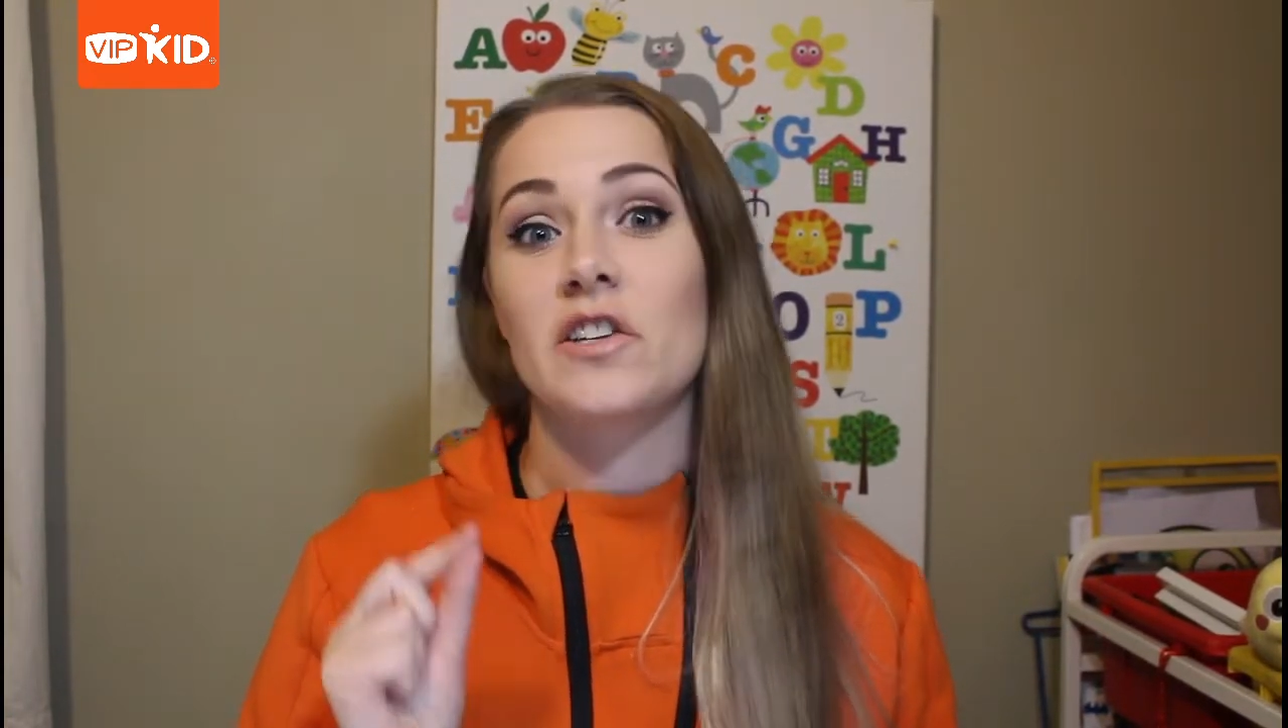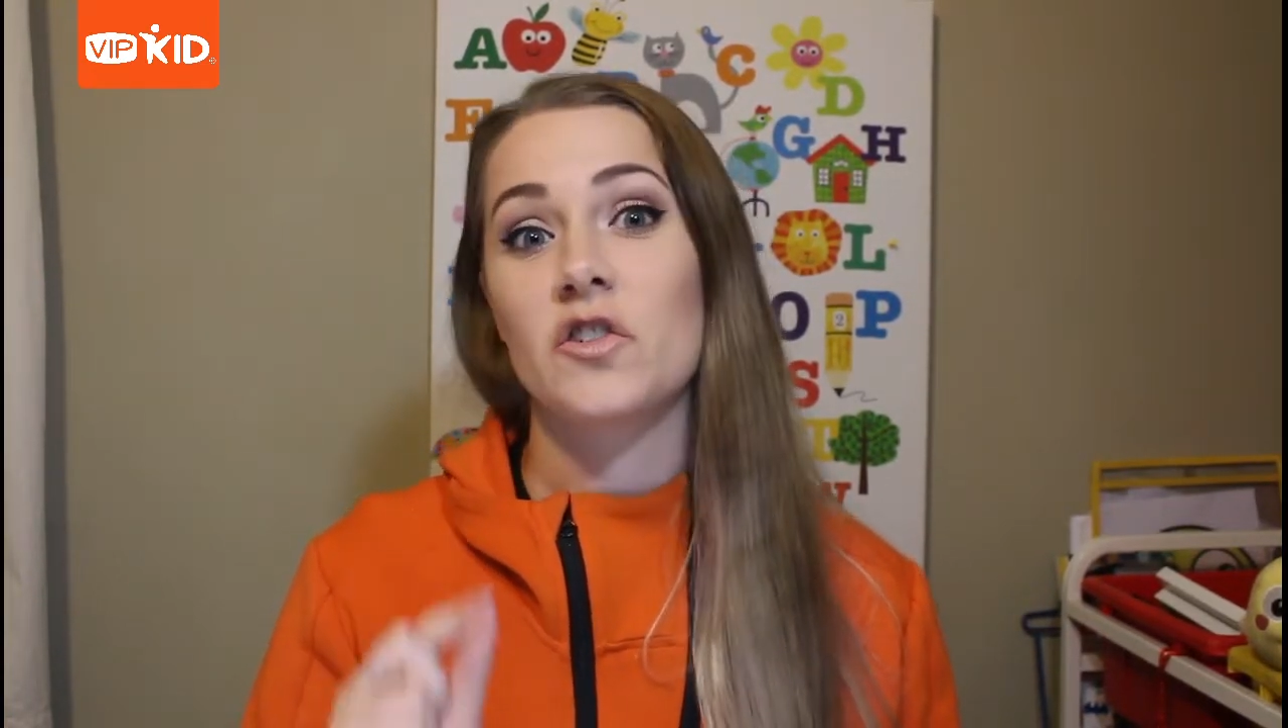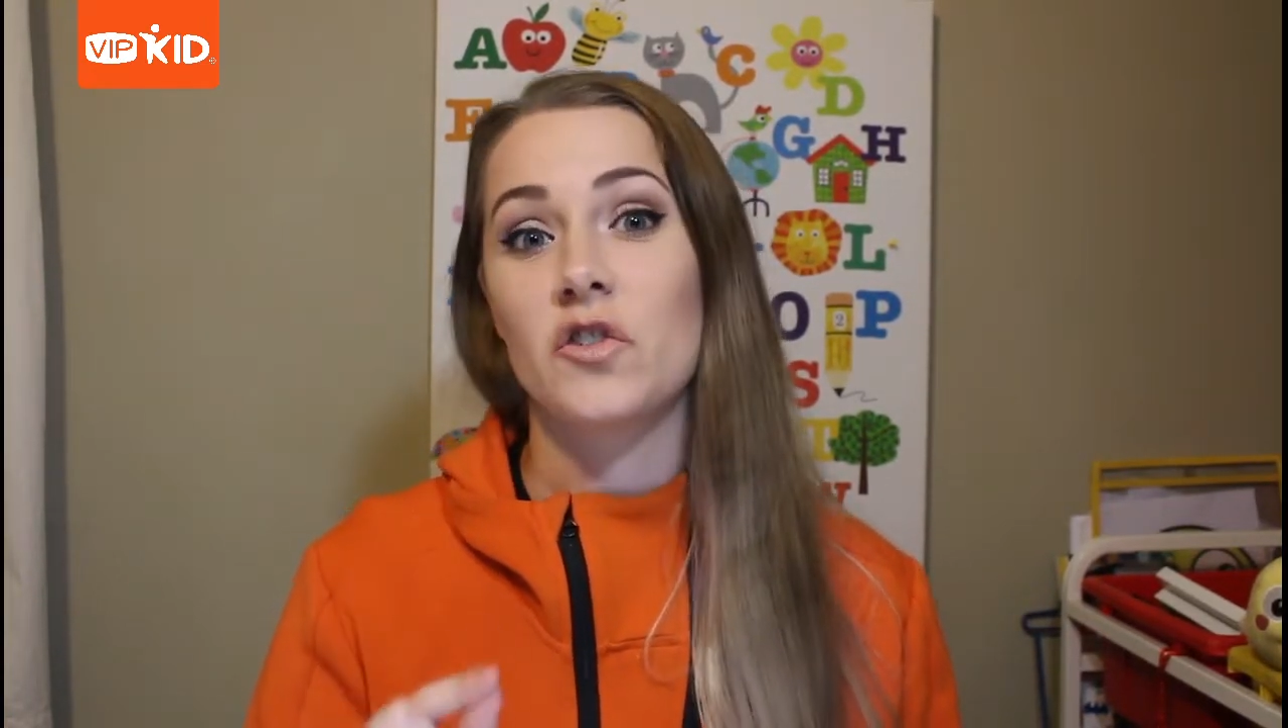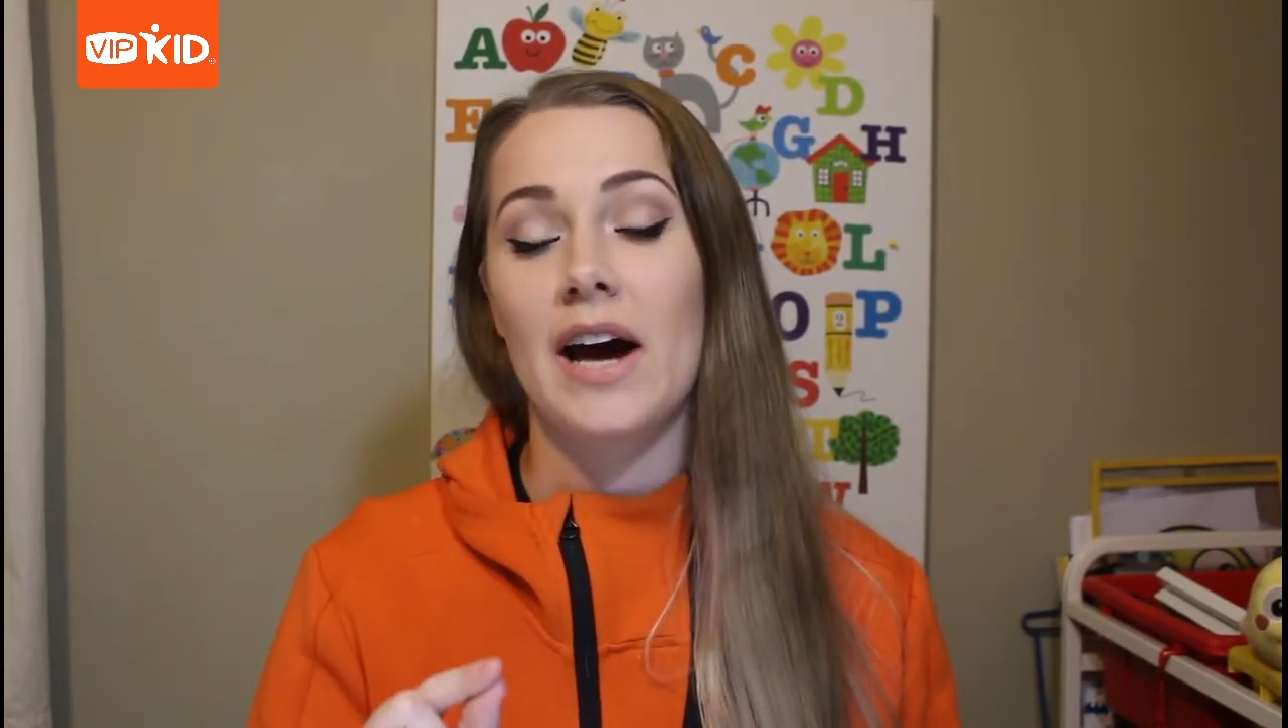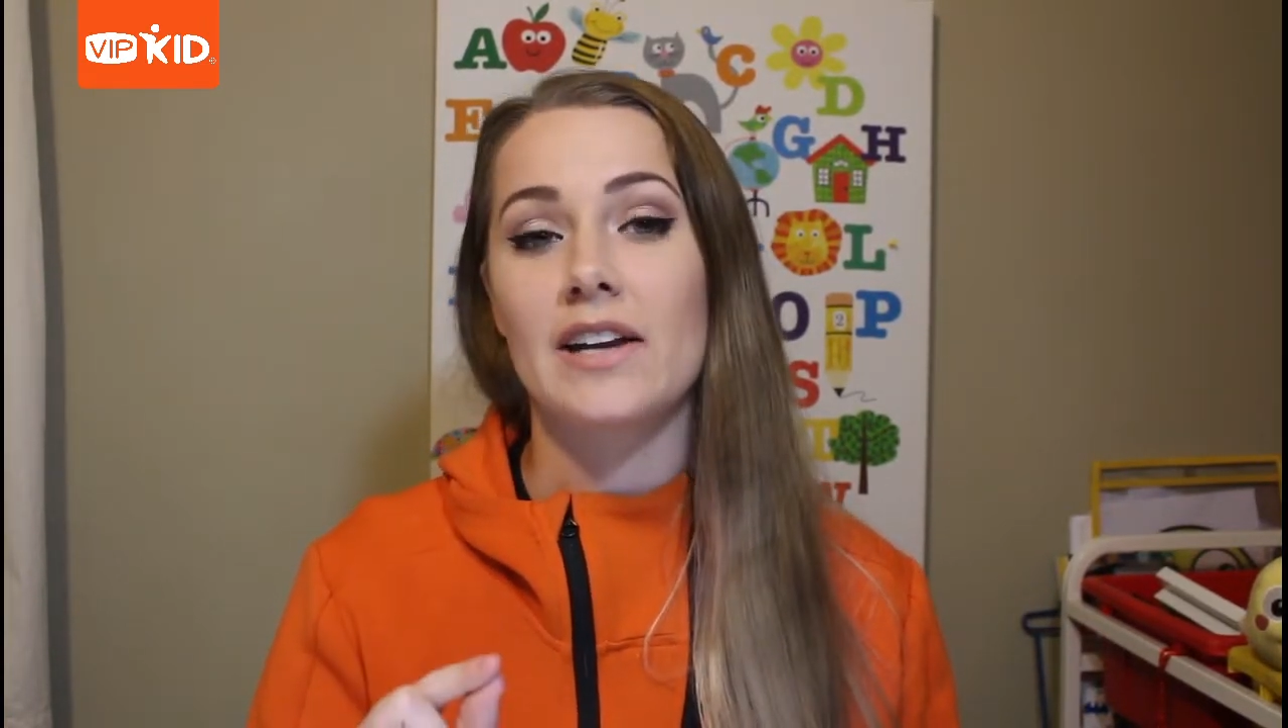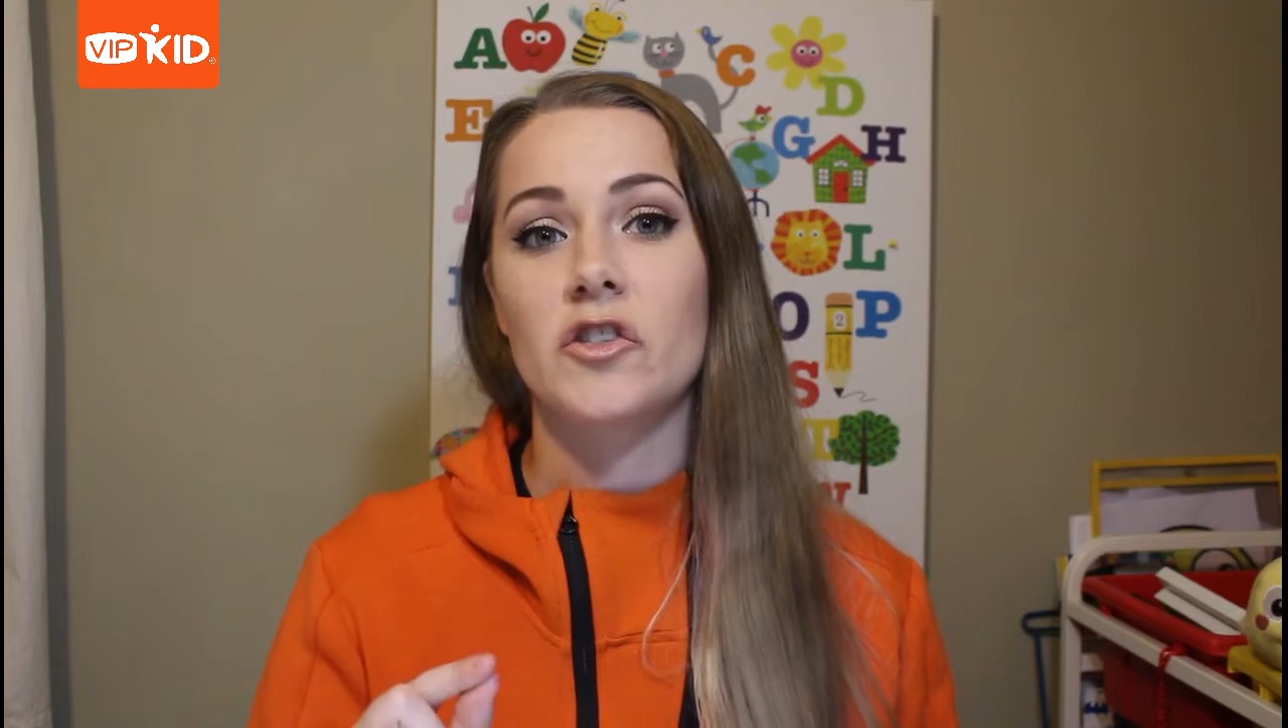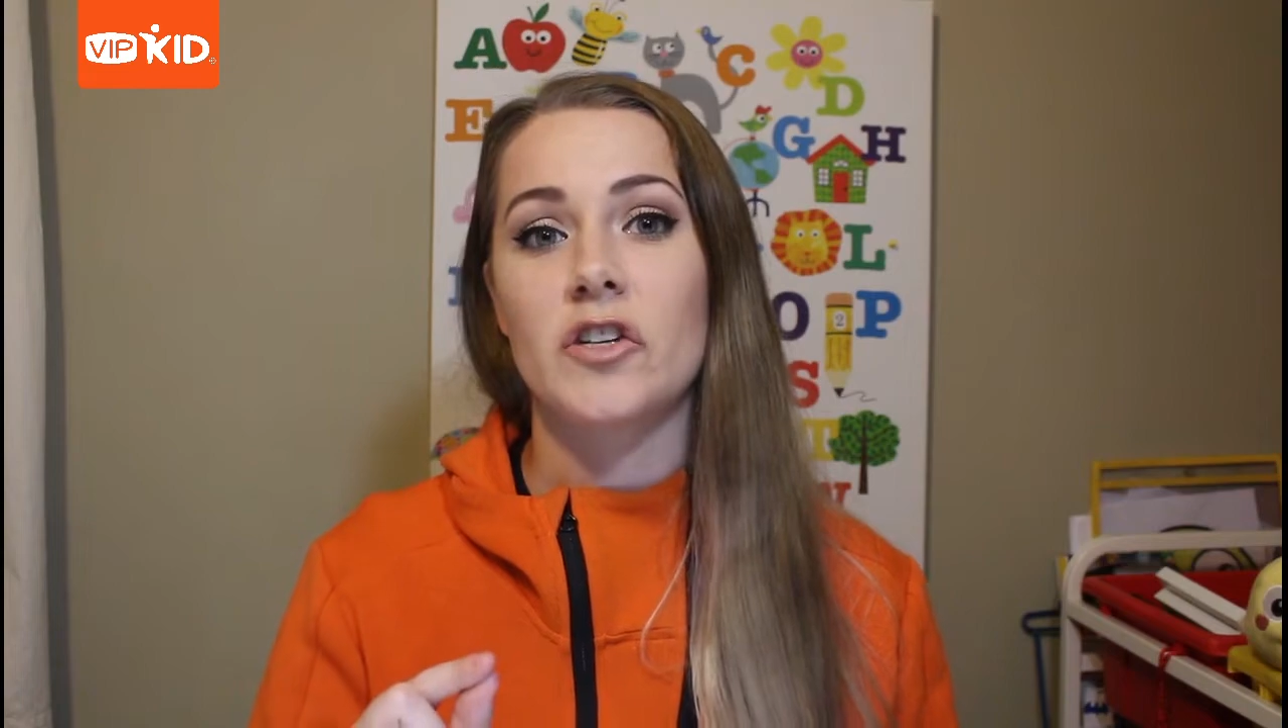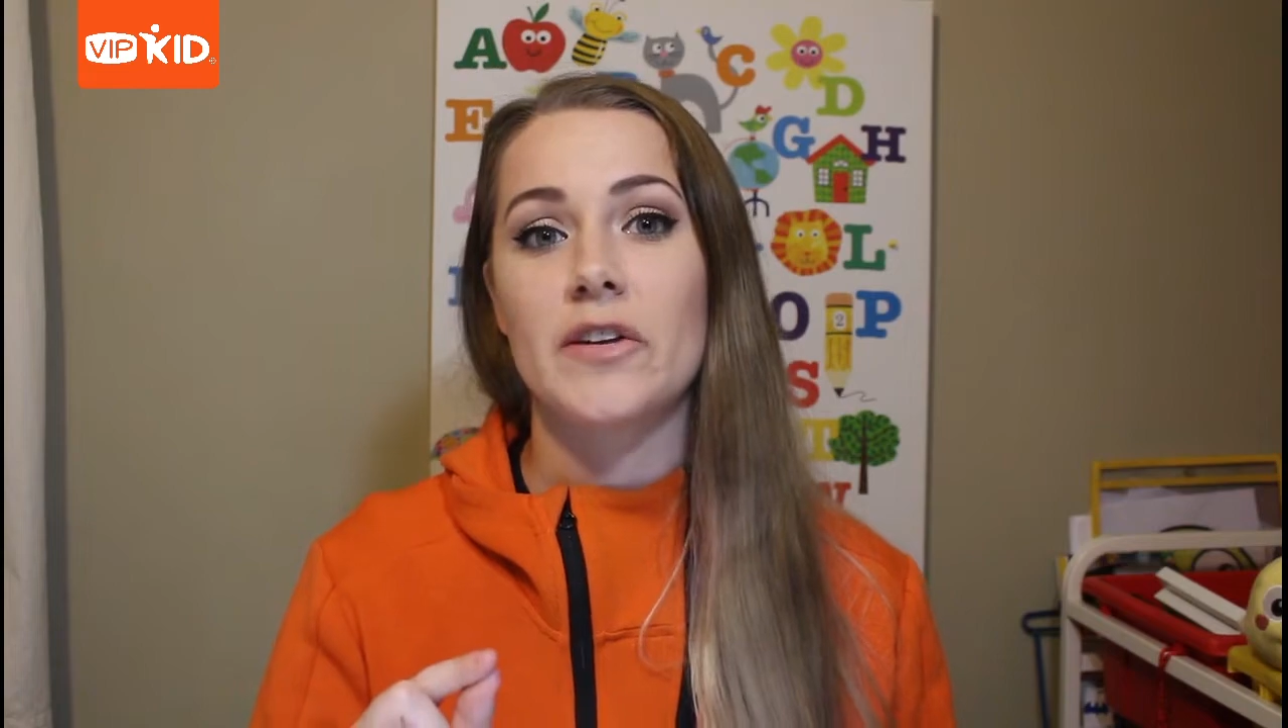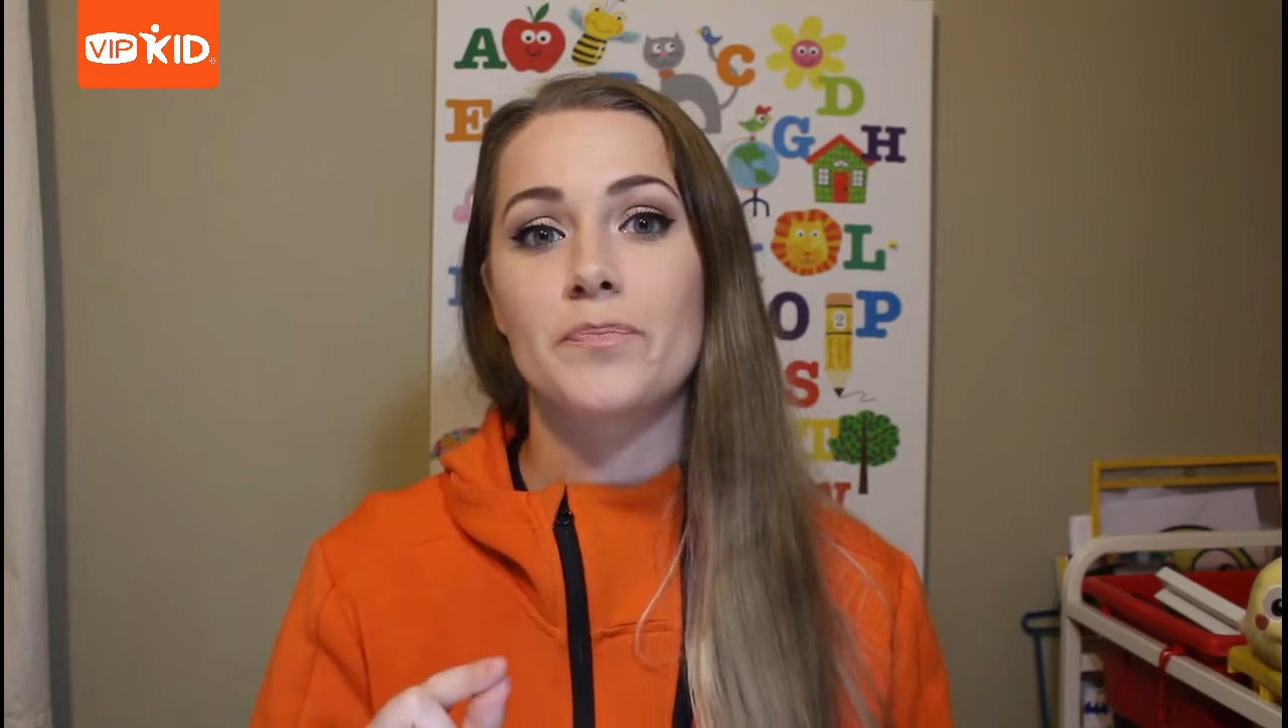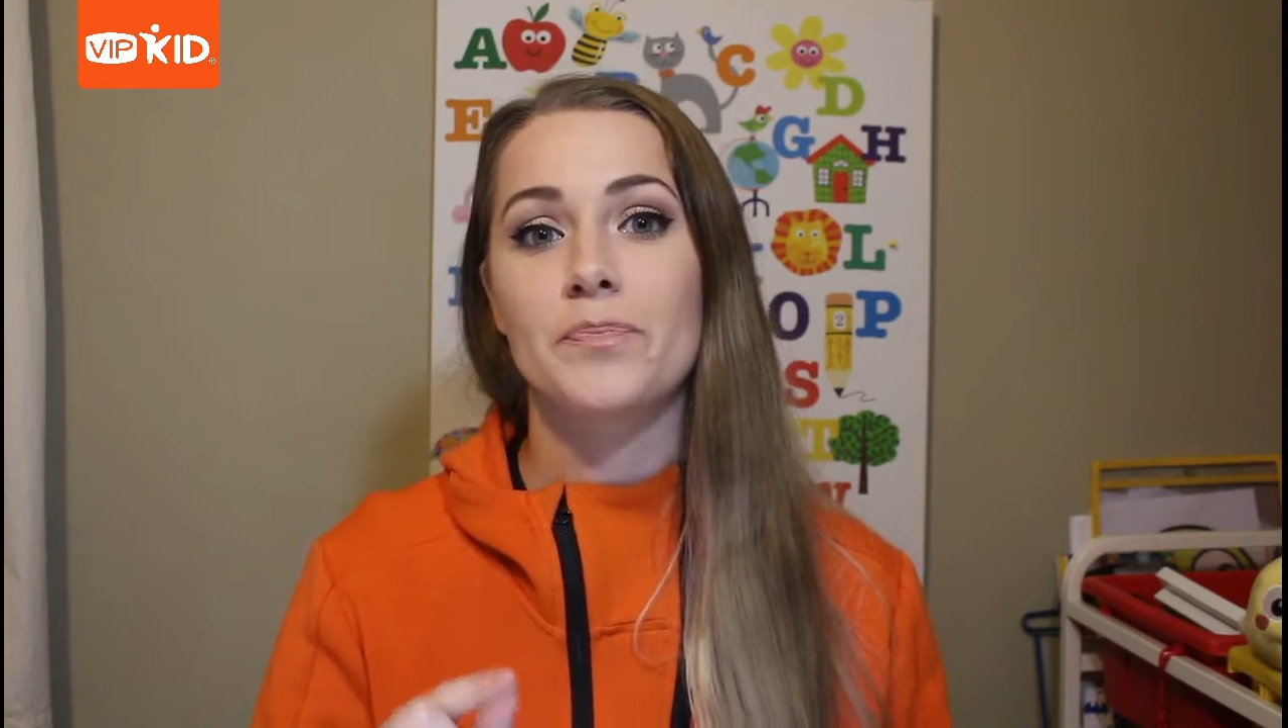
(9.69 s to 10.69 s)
strategy.